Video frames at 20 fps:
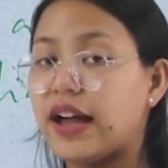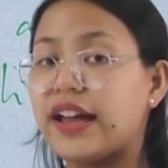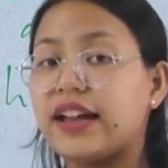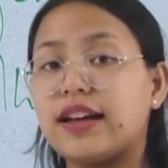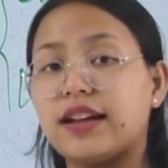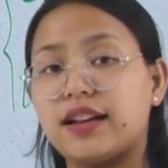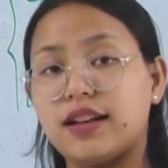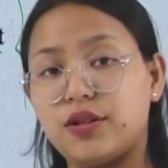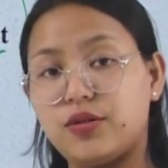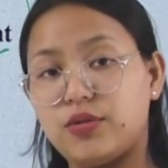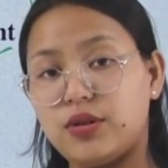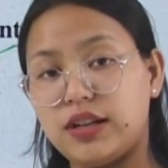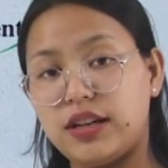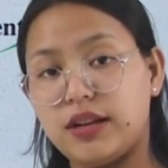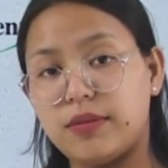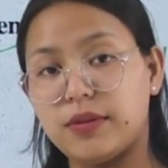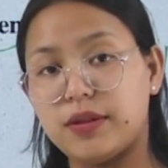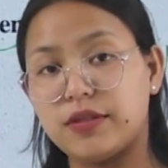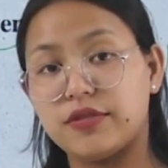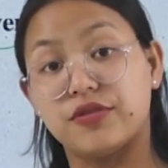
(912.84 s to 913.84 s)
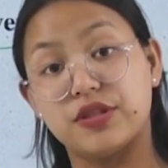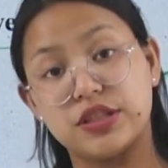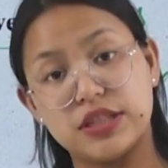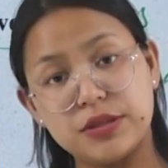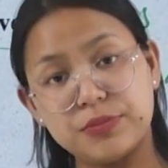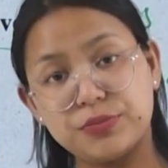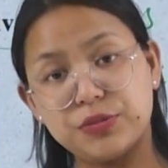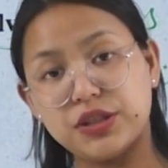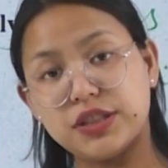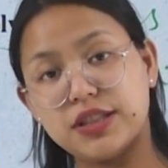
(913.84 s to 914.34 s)
hengathandoineba
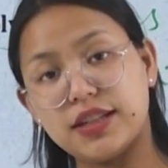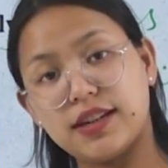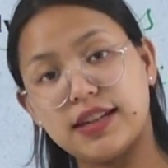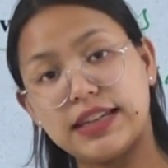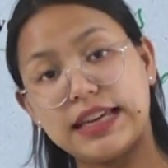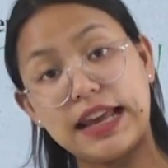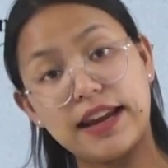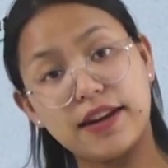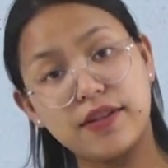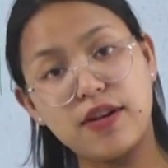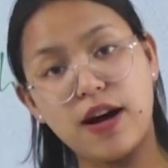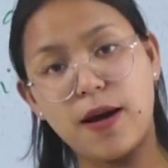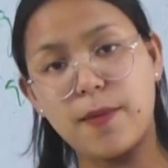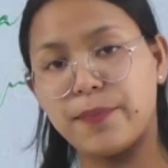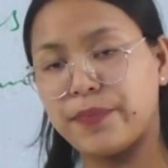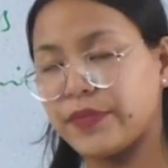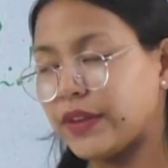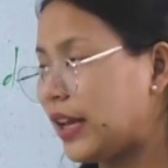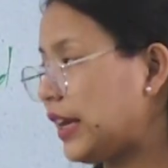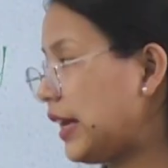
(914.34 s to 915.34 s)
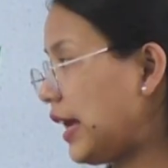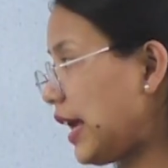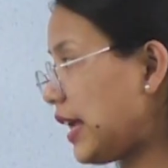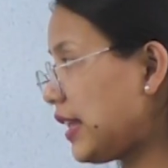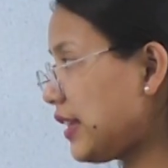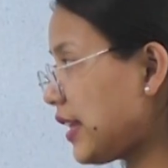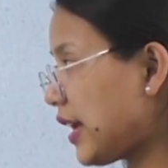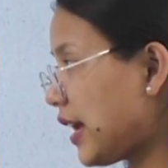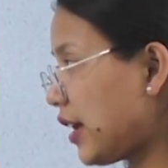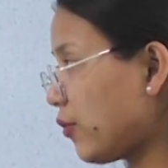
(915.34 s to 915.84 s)
freezing point je yare ko.
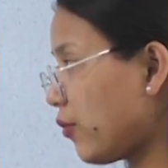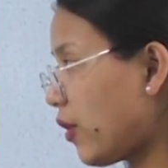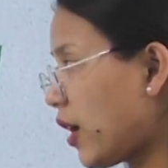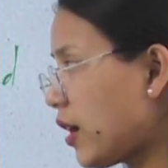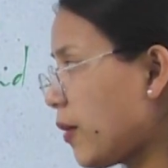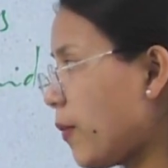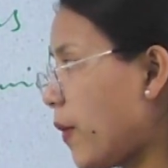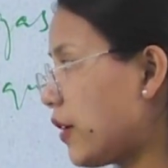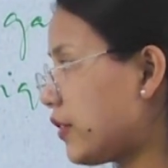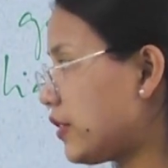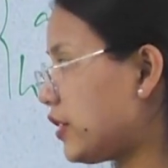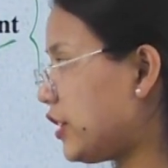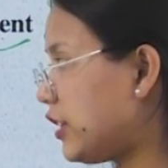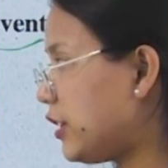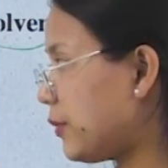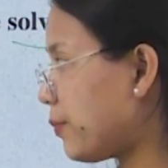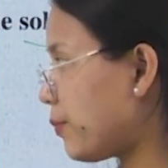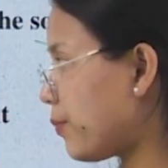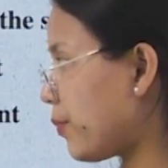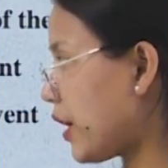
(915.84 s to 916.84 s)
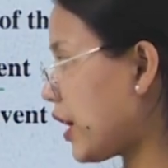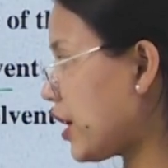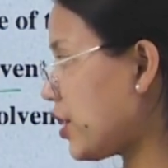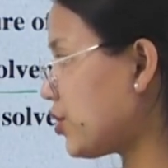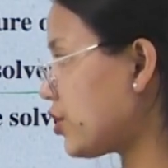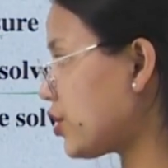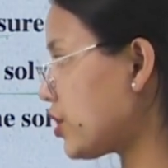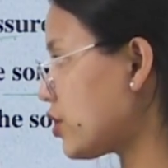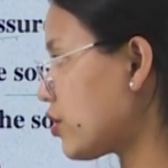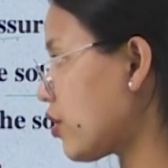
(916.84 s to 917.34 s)
And then what about
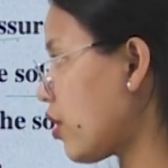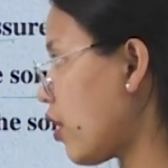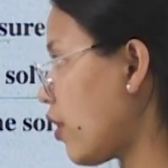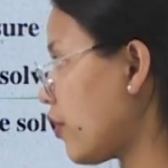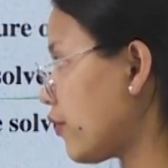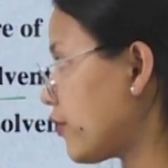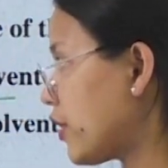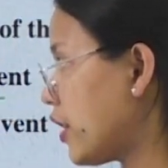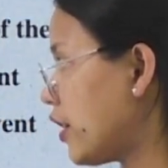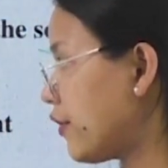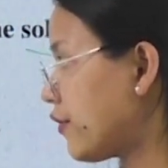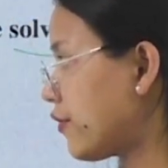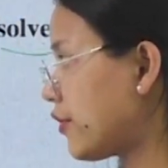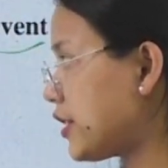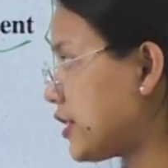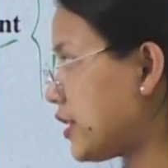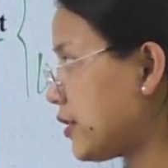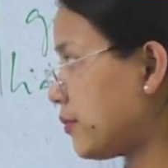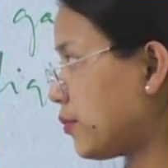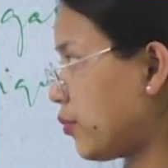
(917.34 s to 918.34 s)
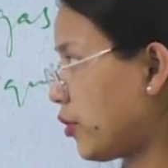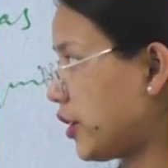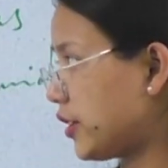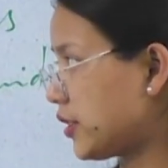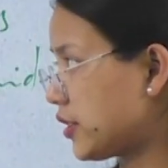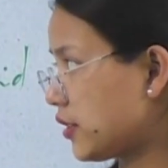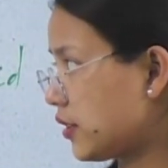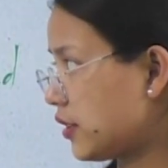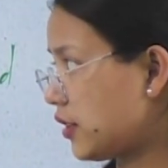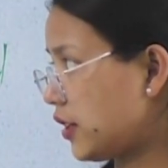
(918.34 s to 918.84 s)
depression of freezing
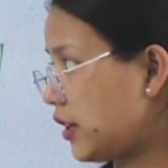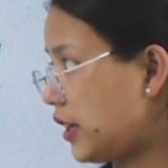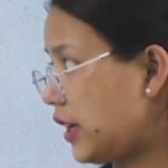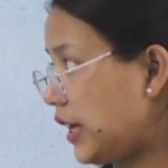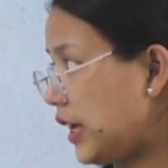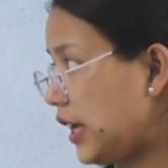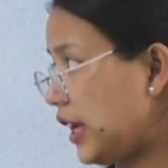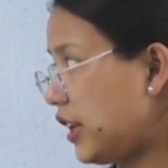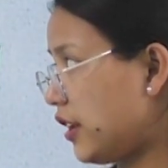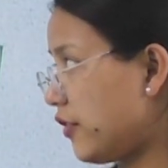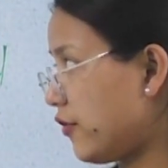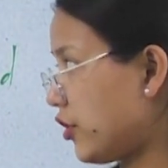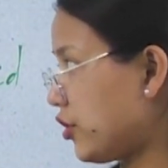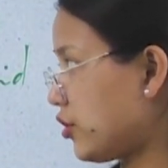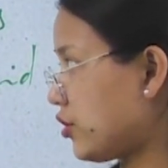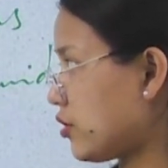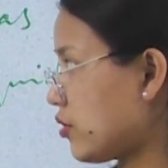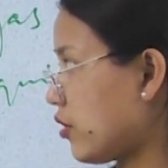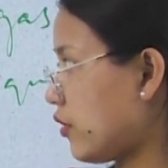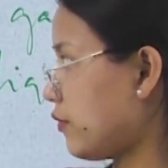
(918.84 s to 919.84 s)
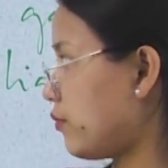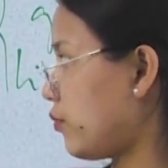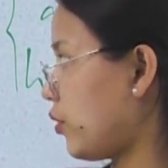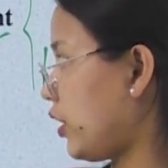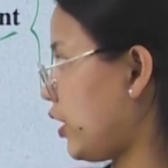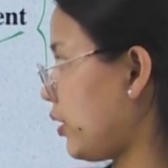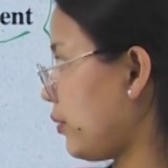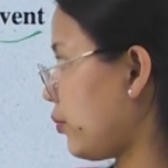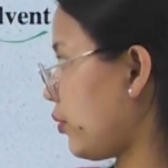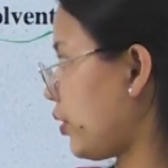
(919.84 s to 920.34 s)
point? Elevation of
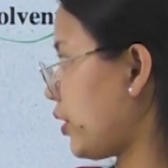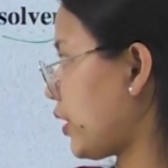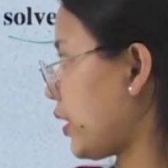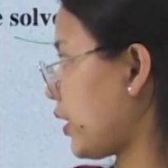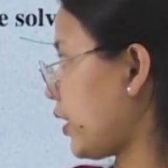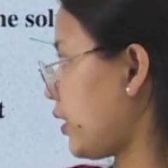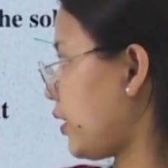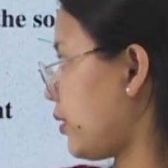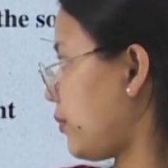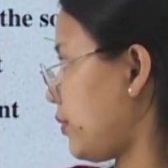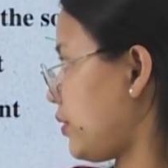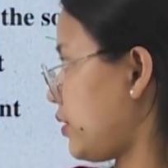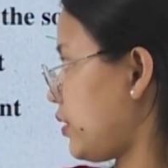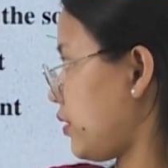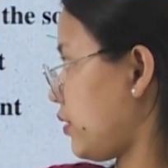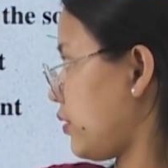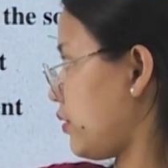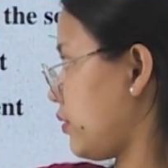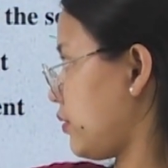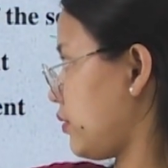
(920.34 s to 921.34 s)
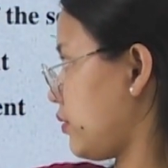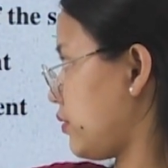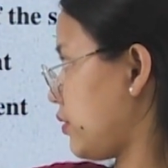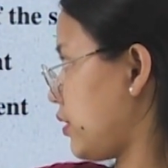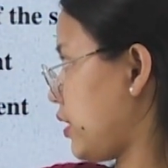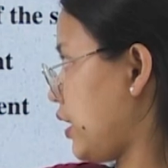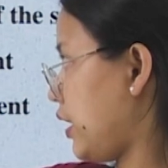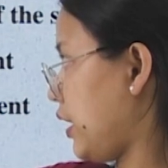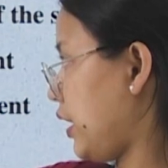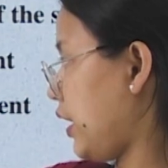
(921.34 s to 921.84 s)
boiling point haigadabase.
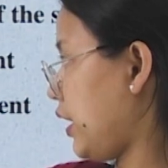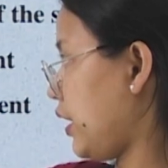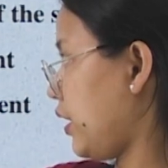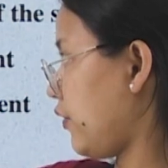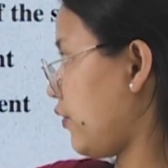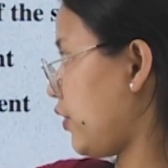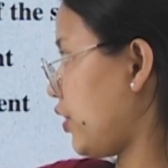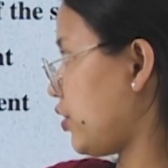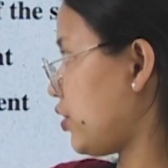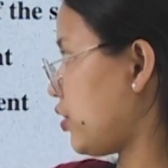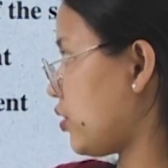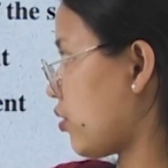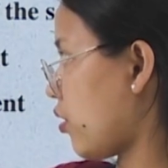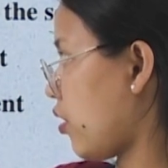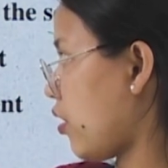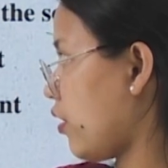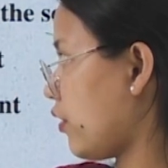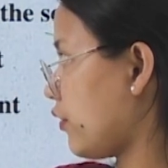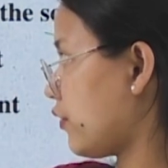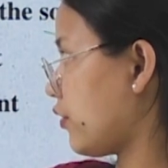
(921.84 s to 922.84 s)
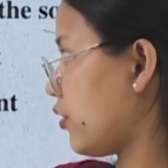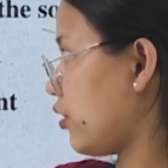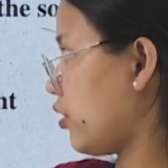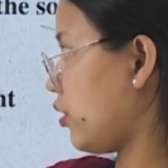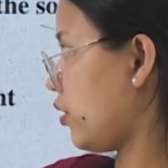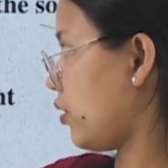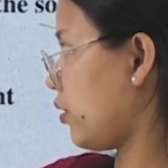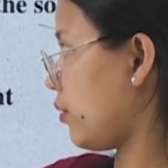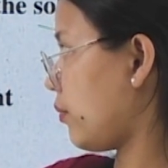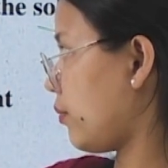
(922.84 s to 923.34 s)
Elevation of
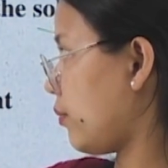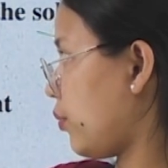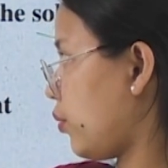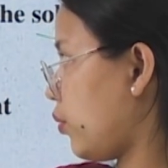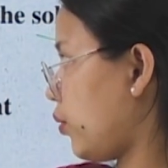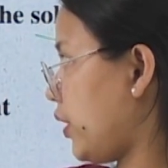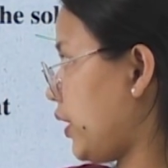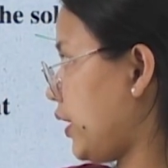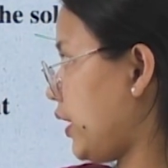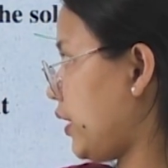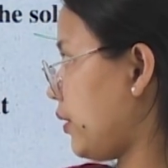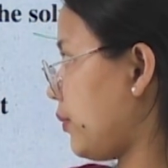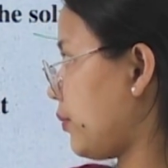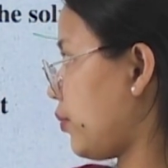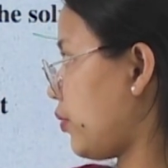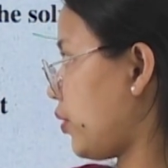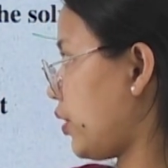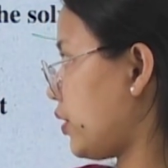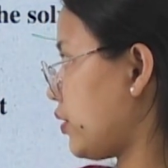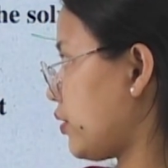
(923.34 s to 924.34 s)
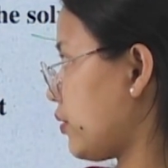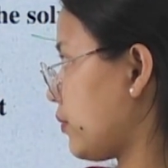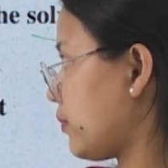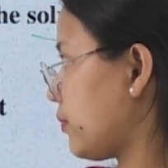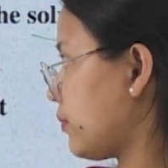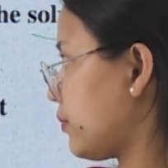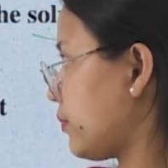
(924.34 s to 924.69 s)
boiling point.